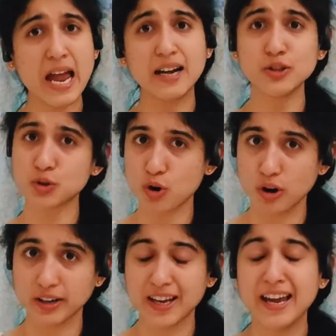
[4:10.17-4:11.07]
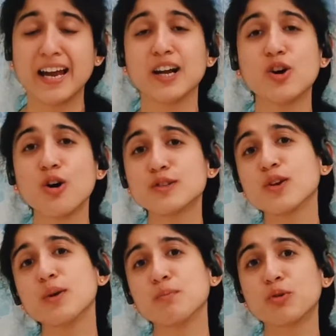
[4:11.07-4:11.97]
and strong. It
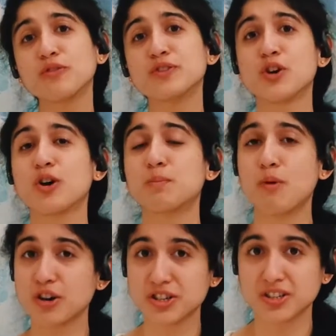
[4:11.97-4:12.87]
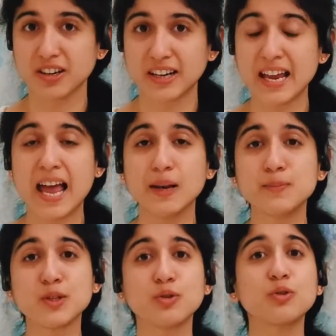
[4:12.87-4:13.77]
also improves your posture,
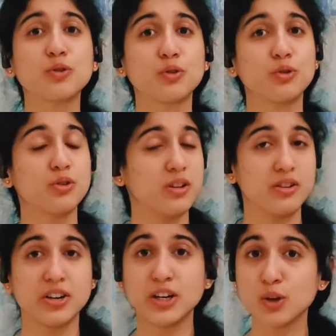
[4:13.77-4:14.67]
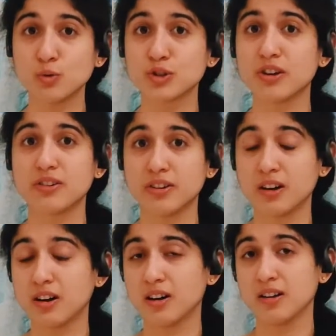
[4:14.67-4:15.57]
helps you to reduce
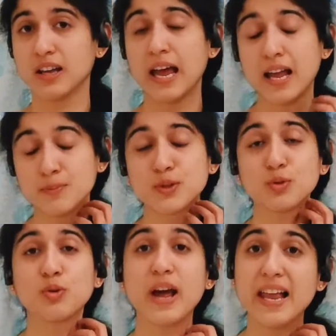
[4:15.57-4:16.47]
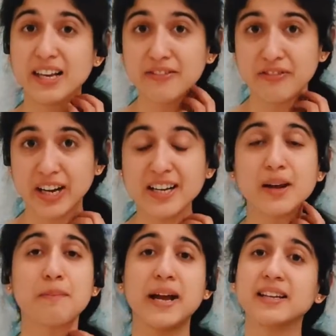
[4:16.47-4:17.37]
or helps you to
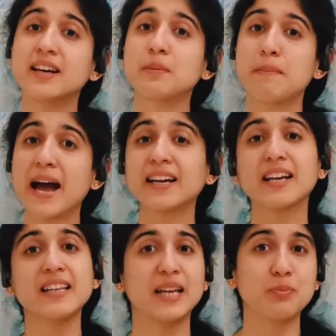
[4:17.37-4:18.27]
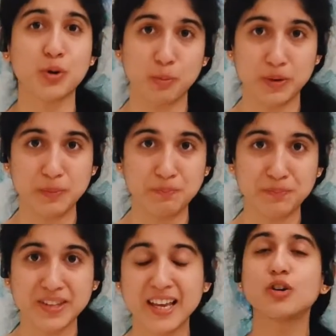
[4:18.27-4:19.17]
elevate minor back and knee problem.
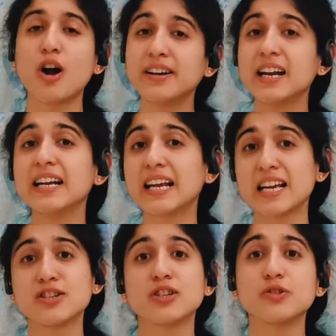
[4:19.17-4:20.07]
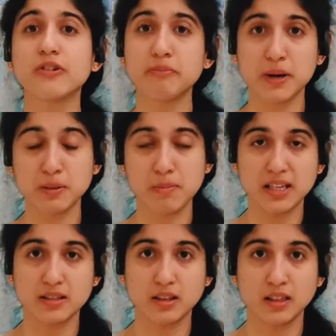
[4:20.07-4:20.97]
Contraindications of
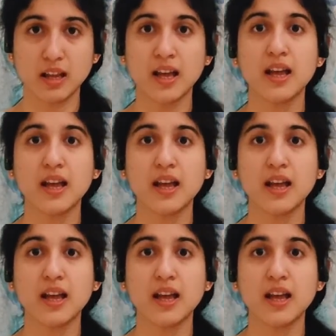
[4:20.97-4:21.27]
Padmasana.